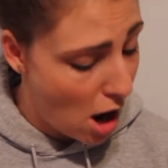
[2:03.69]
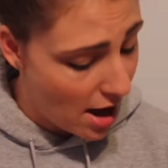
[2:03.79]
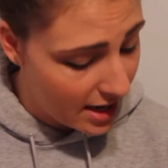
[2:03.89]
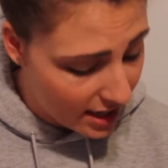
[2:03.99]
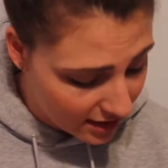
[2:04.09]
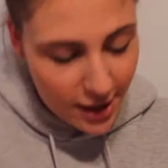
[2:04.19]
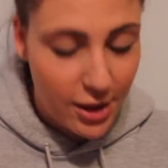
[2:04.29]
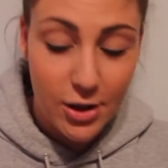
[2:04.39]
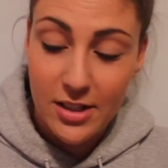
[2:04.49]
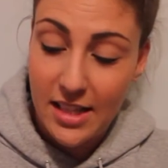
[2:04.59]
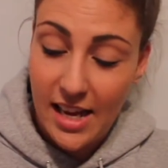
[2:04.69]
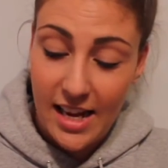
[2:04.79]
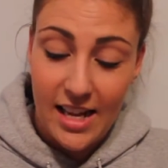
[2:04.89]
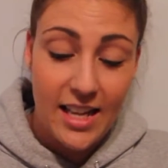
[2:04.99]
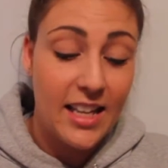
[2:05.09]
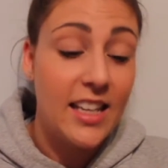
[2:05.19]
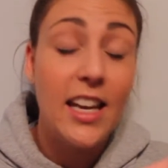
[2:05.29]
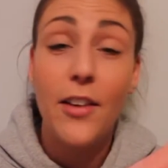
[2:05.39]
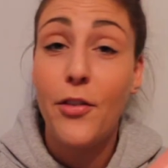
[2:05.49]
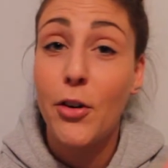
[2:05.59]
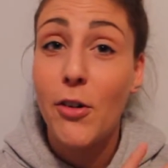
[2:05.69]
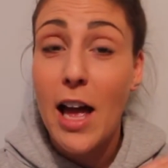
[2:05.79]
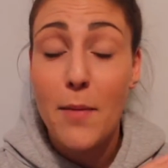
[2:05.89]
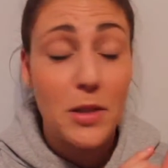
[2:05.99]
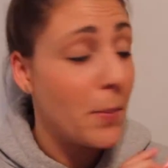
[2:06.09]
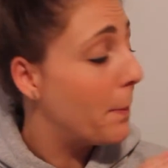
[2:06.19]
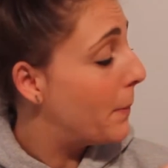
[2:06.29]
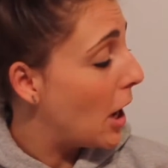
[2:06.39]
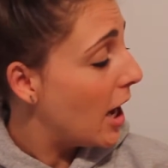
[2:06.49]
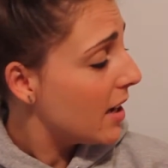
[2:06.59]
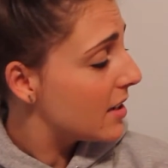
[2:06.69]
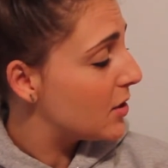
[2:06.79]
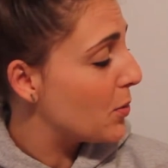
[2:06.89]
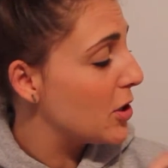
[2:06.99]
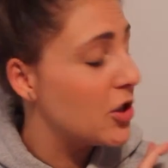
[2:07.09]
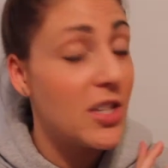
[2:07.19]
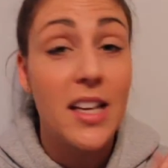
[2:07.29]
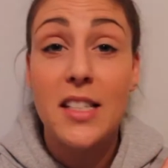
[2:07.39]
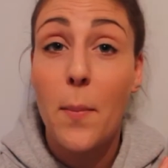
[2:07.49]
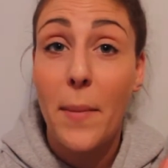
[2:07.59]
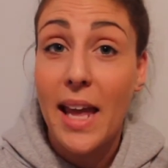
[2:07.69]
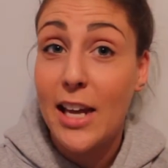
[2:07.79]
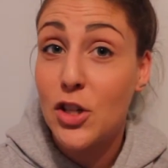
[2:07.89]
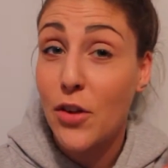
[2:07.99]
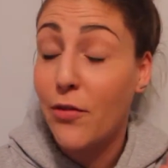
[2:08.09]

on it. There is a gift wrapped box which says page